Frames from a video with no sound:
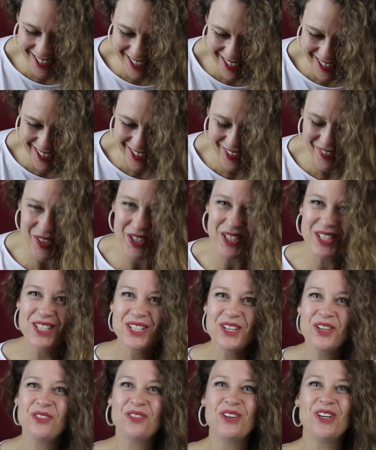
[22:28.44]
I hope you're
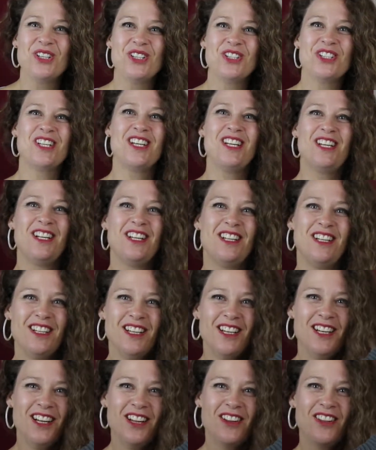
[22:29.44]
still watching, and
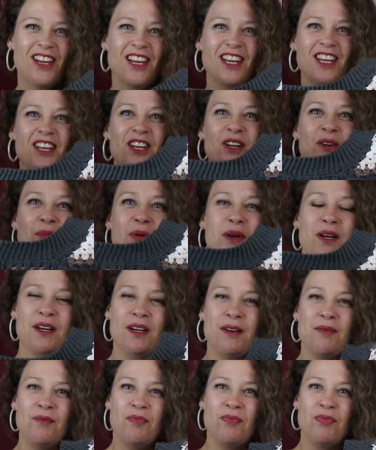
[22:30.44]
thank you, but
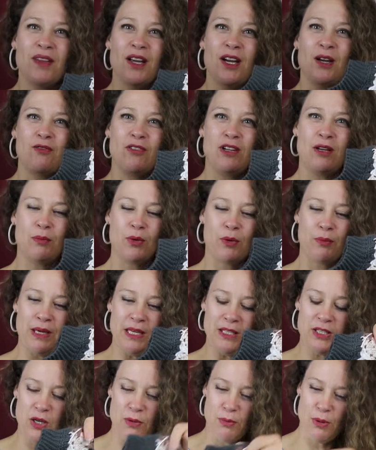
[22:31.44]
hopefully I'm not
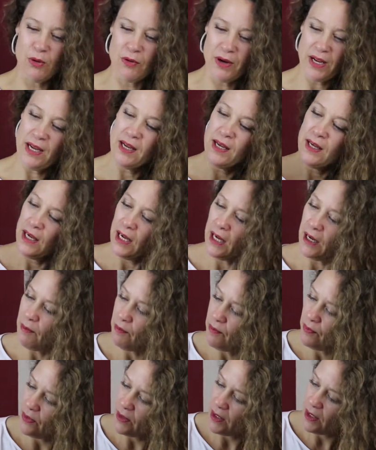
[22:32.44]
being too boring.
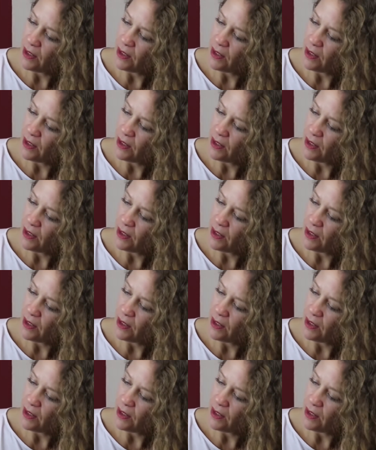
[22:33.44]
I